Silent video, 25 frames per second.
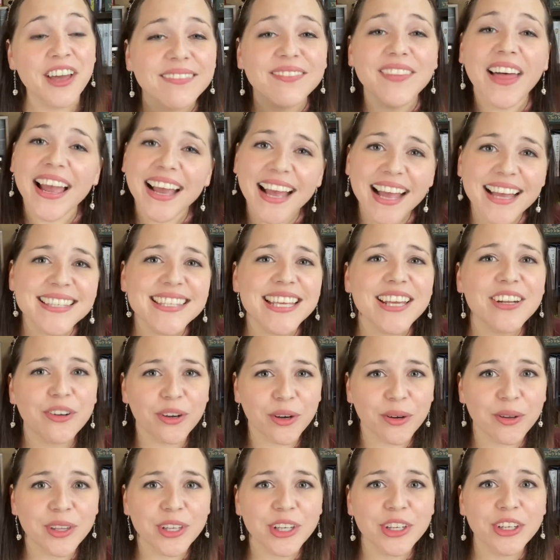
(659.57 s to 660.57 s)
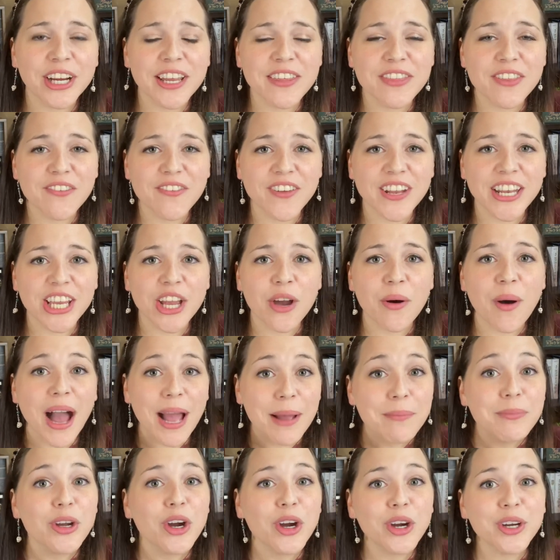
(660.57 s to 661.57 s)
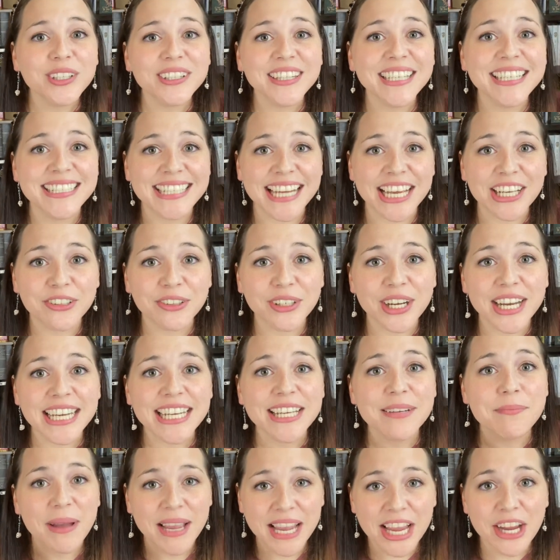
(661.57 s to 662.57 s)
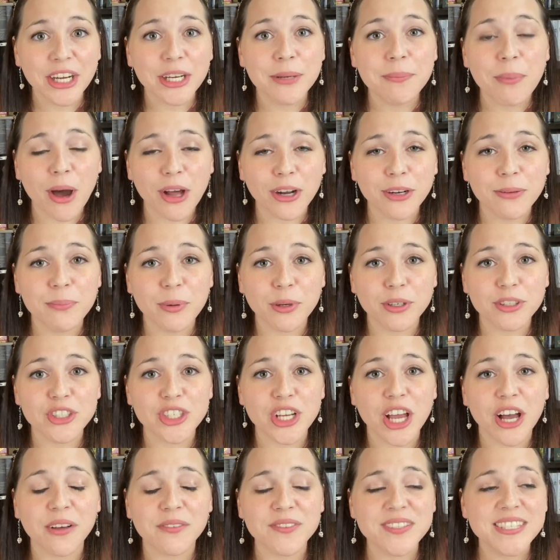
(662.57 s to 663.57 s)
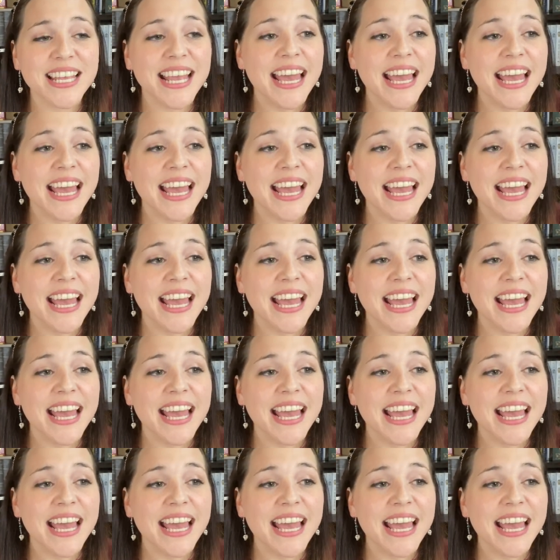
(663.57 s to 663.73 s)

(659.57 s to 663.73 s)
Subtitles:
Like I said earlier in the video, I'm currently decorating my Harry Potter bookshelves.